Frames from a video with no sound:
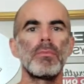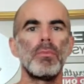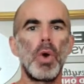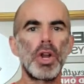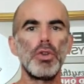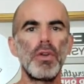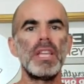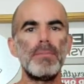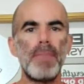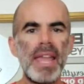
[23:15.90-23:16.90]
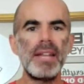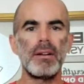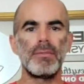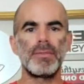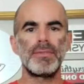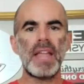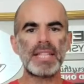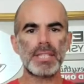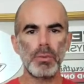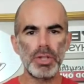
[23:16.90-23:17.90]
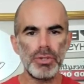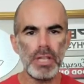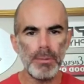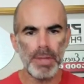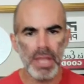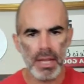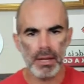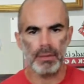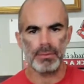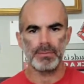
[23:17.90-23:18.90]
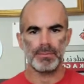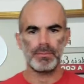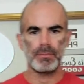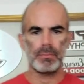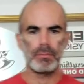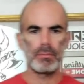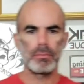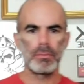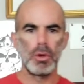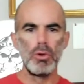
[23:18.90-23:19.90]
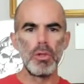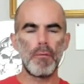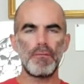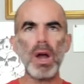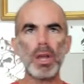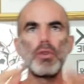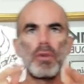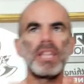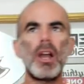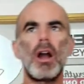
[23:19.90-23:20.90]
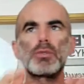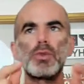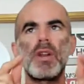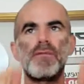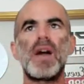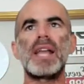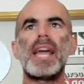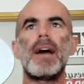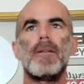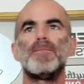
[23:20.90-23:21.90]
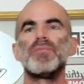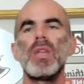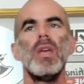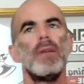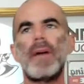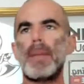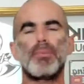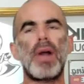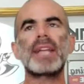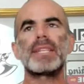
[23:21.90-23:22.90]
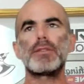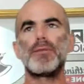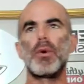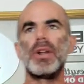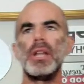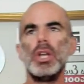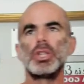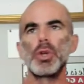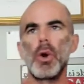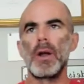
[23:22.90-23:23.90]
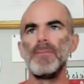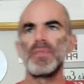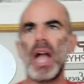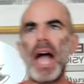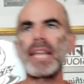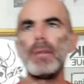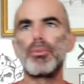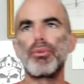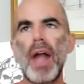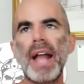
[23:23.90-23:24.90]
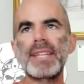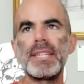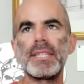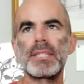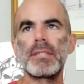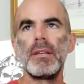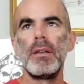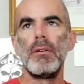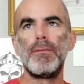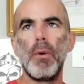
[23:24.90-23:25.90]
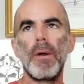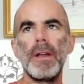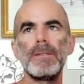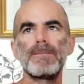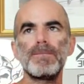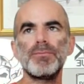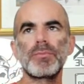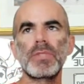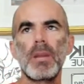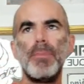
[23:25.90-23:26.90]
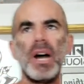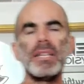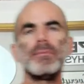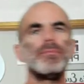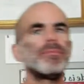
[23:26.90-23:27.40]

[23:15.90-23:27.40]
What are you really made of? That's what you need to be thinking of. Who the fuck you really are. That's what you want to find out. If I practice for it, sure, I can practice for it, but